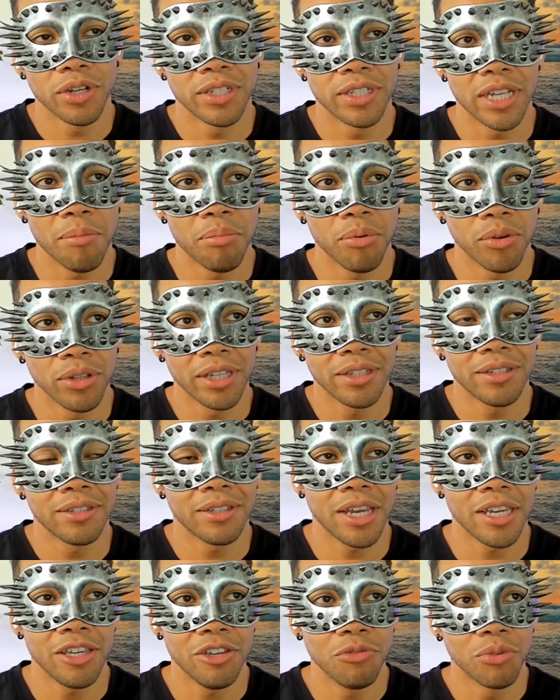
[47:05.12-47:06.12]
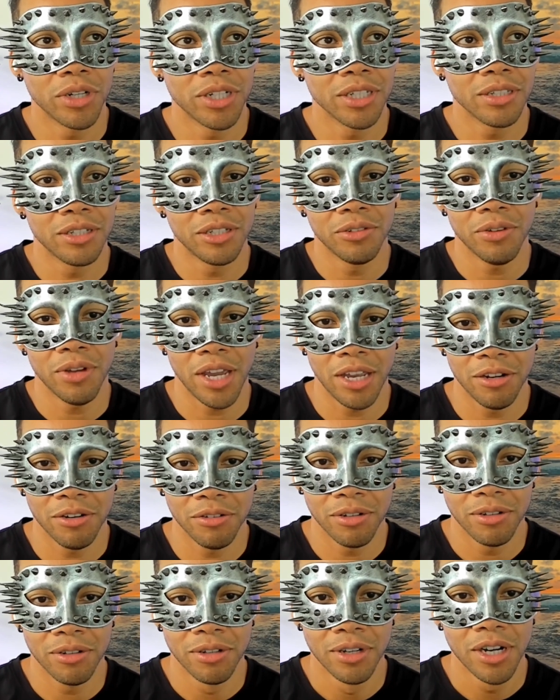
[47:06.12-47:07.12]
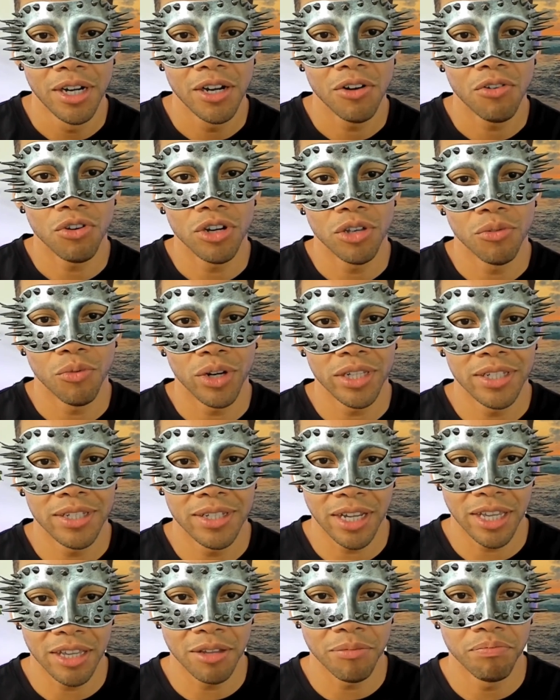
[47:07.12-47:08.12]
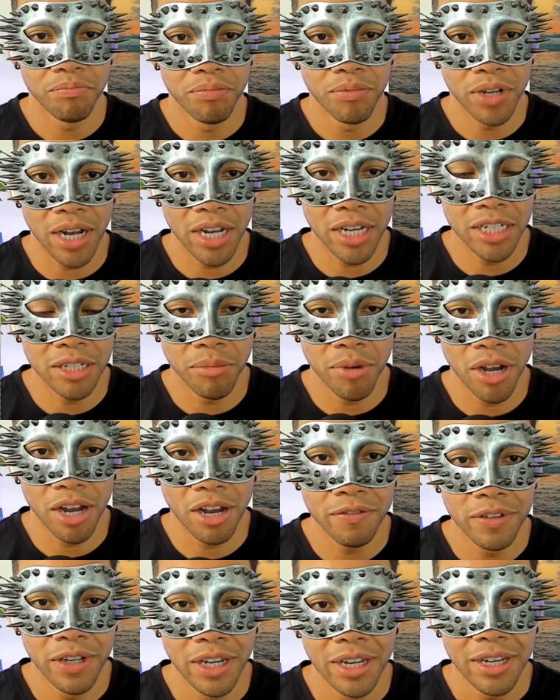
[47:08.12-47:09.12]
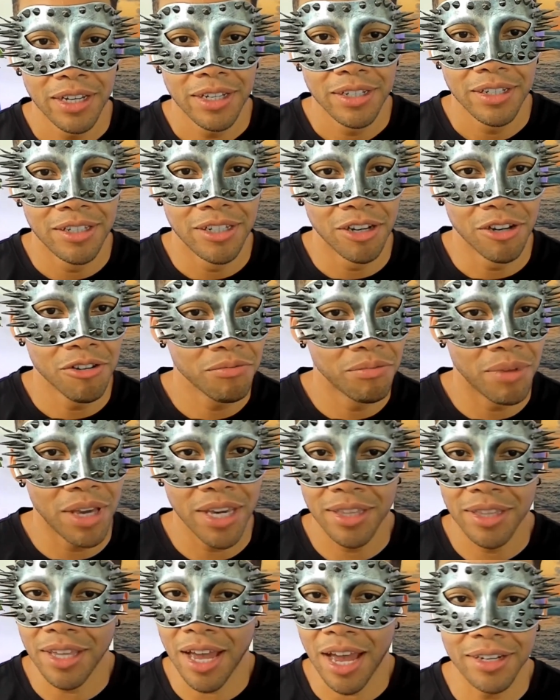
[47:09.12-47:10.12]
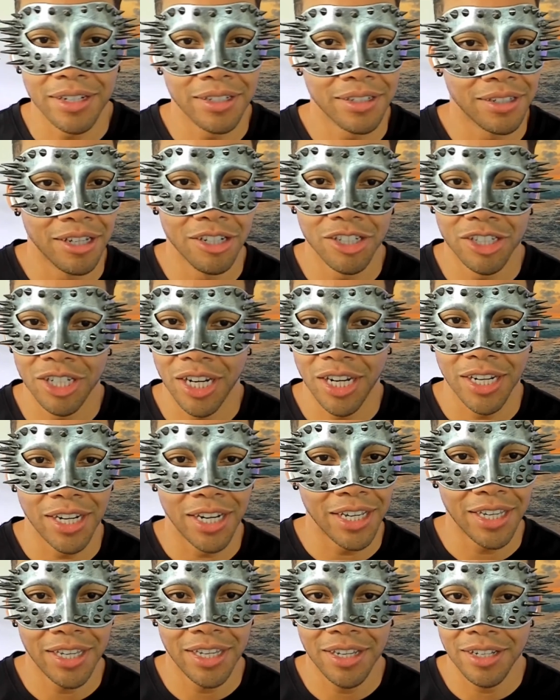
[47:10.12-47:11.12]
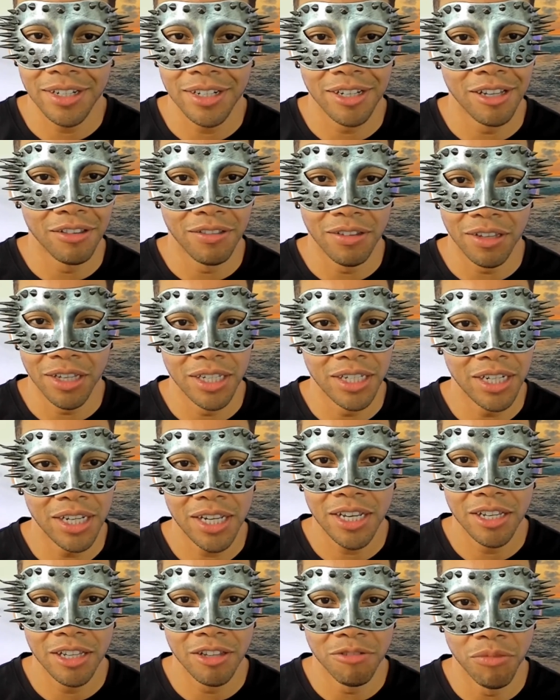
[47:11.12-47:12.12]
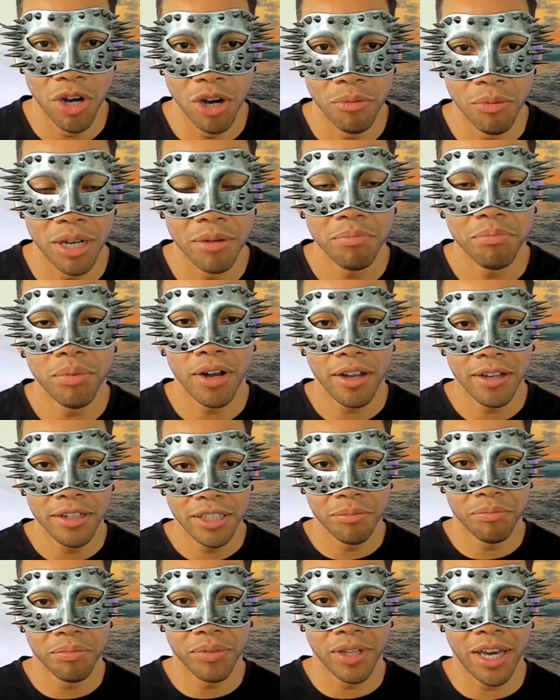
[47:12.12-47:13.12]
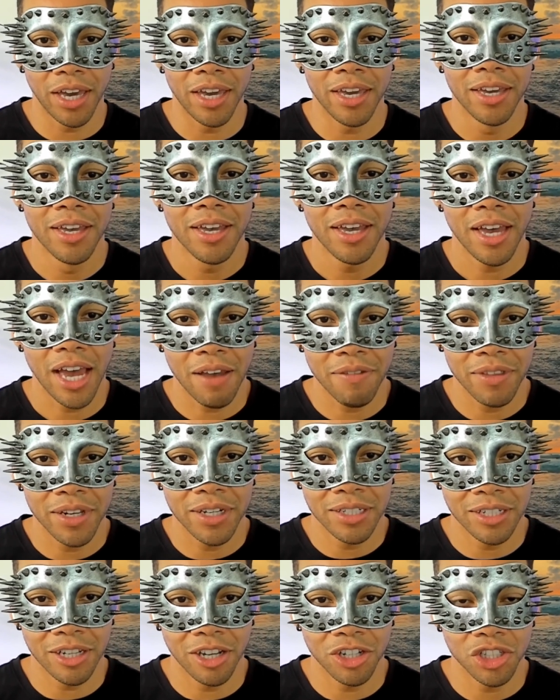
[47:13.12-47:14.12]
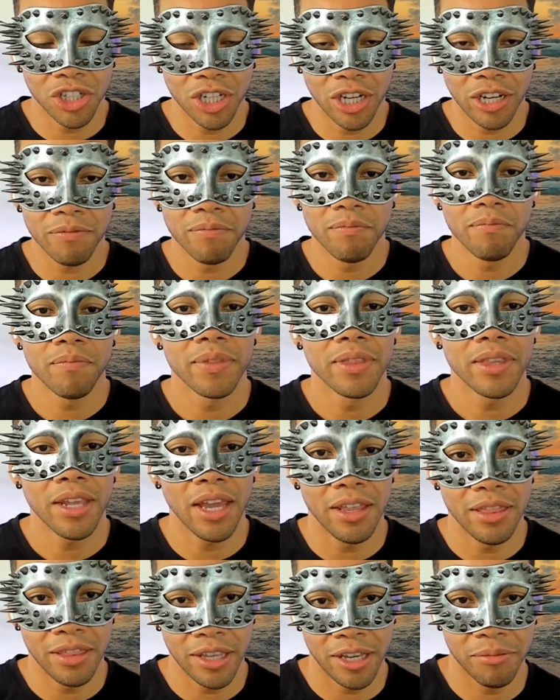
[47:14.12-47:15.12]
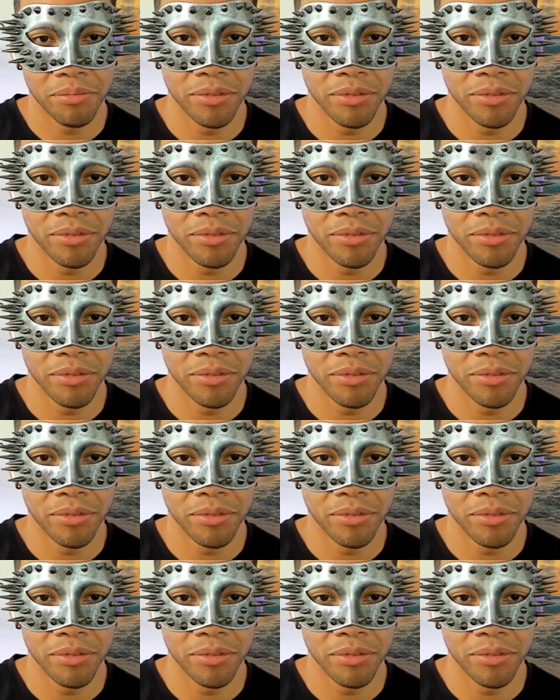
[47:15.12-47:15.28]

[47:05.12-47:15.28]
example, let's say you wanted to do anal or you wanted to take the condom off. Don't make that decision in the heat of the moment. Pause the play, have the discussion, and then